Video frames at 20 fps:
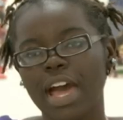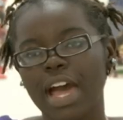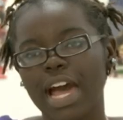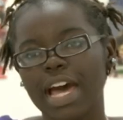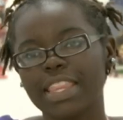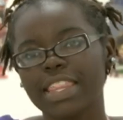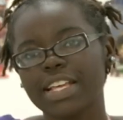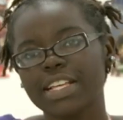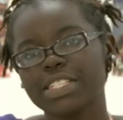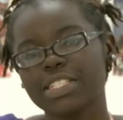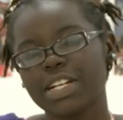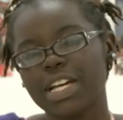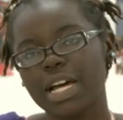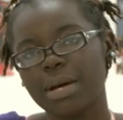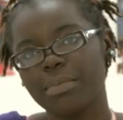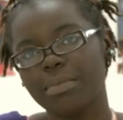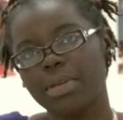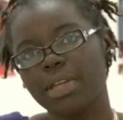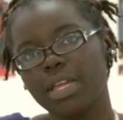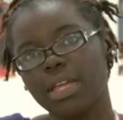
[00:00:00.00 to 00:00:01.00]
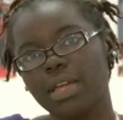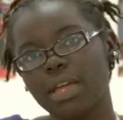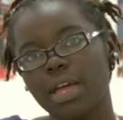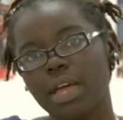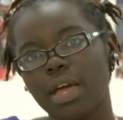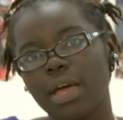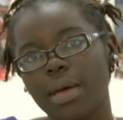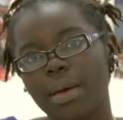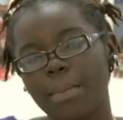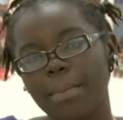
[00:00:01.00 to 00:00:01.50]
I think it's going to help me
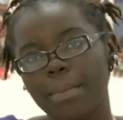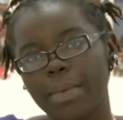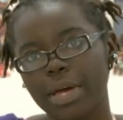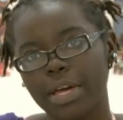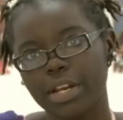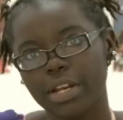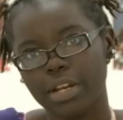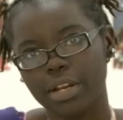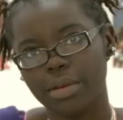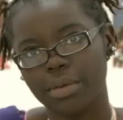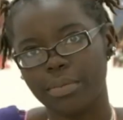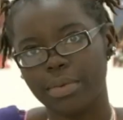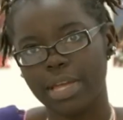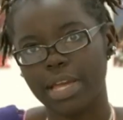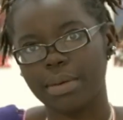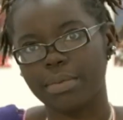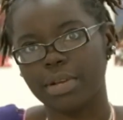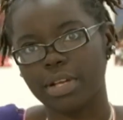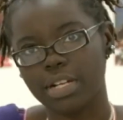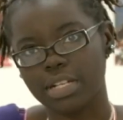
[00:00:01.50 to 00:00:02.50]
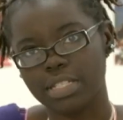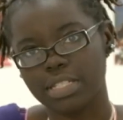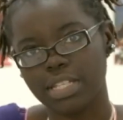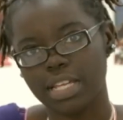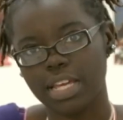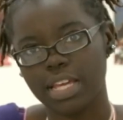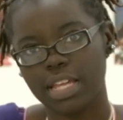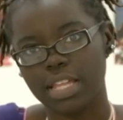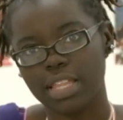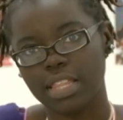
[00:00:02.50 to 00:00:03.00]
better be able to
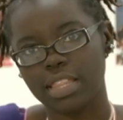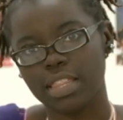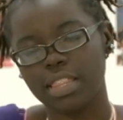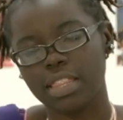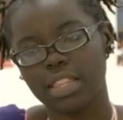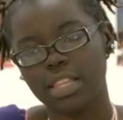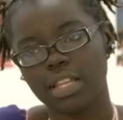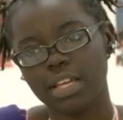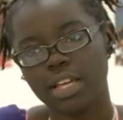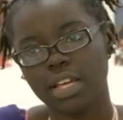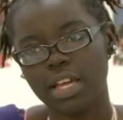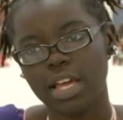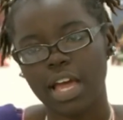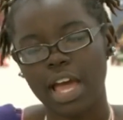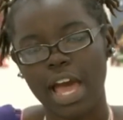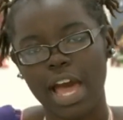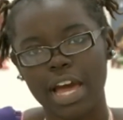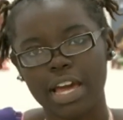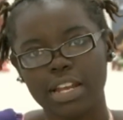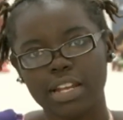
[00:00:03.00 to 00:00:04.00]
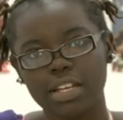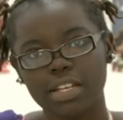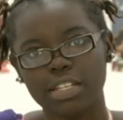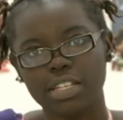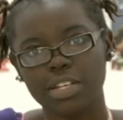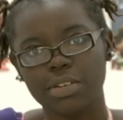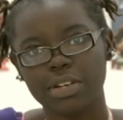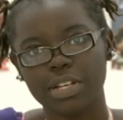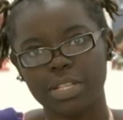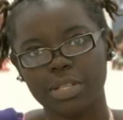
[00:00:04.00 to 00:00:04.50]
understand how to
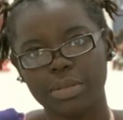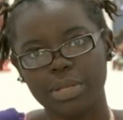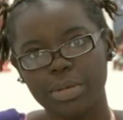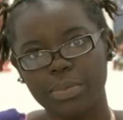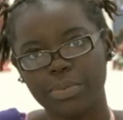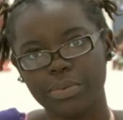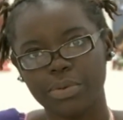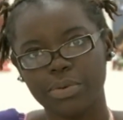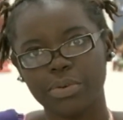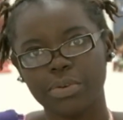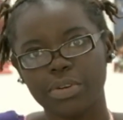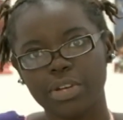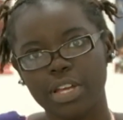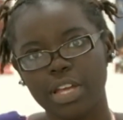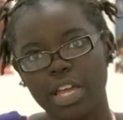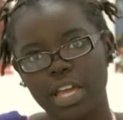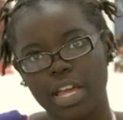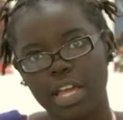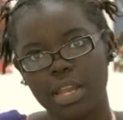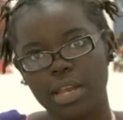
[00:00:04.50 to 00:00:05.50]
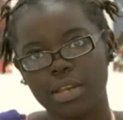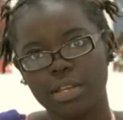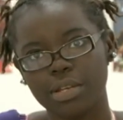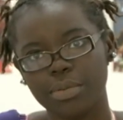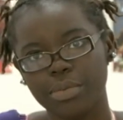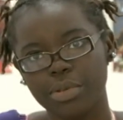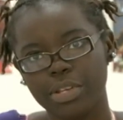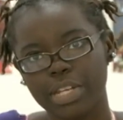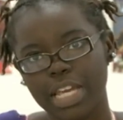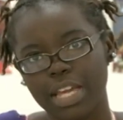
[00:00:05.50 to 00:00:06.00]
deal with other people and
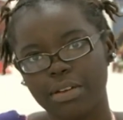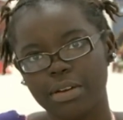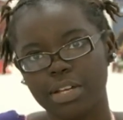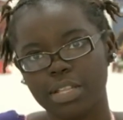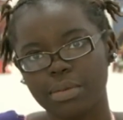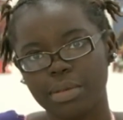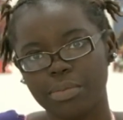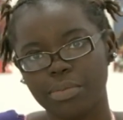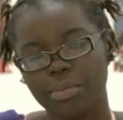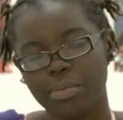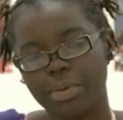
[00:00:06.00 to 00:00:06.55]
communicate with other people